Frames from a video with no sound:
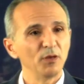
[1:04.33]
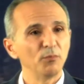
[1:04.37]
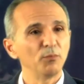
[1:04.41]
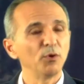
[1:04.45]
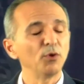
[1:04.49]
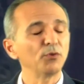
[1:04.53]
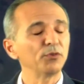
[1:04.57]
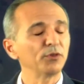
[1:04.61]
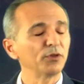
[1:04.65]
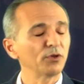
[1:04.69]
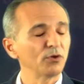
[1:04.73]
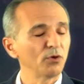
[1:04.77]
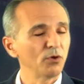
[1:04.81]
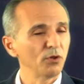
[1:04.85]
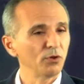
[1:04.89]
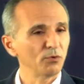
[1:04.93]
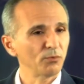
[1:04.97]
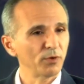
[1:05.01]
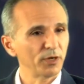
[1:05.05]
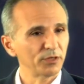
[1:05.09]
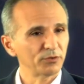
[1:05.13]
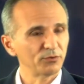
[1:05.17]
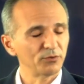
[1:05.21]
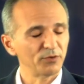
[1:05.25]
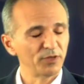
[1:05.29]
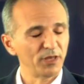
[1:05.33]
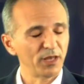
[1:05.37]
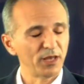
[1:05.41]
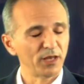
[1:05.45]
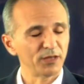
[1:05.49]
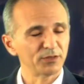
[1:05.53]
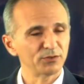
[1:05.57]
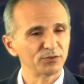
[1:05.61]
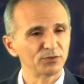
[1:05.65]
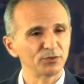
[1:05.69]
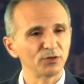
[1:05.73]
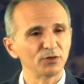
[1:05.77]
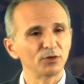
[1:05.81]
both in colorectal
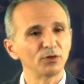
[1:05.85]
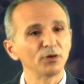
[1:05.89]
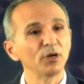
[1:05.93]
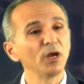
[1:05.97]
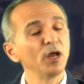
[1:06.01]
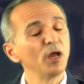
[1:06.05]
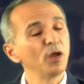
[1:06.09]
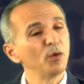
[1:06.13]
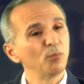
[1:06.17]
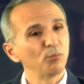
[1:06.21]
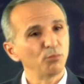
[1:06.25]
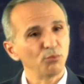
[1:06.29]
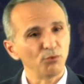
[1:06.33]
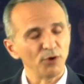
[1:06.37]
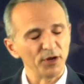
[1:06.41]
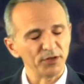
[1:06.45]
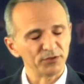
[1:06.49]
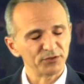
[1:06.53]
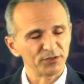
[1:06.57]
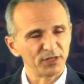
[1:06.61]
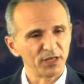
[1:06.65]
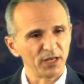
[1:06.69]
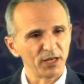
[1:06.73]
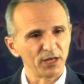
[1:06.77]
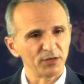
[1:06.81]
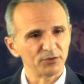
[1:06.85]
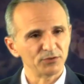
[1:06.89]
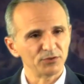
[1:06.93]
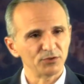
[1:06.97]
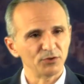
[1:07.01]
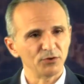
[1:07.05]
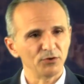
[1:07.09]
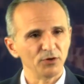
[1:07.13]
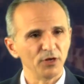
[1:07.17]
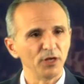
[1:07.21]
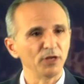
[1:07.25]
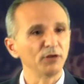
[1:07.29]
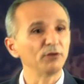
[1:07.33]
cancer, breast
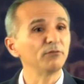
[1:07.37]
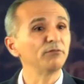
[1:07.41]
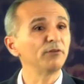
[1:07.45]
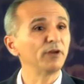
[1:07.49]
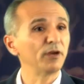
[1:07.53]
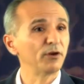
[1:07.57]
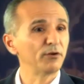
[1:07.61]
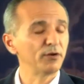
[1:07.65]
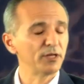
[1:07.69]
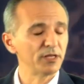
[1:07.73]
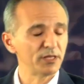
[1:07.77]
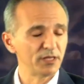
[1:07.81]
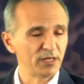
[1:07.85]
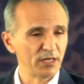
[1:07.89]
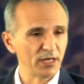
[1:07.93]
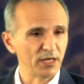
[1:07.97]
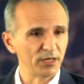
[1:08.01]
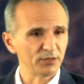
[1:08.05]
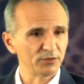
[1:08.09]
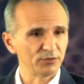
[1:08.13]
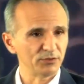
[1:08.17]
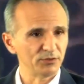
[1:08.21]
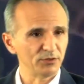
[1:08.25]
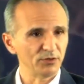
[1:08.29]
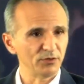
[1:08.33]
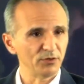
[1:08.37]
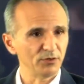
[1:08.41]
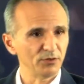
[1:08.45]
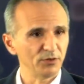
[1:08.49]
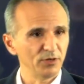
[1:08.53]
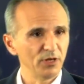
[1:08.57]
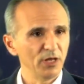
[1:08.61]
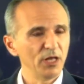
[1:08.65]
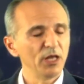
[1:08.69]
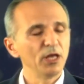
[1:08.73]
cancer, and ovarian cancer,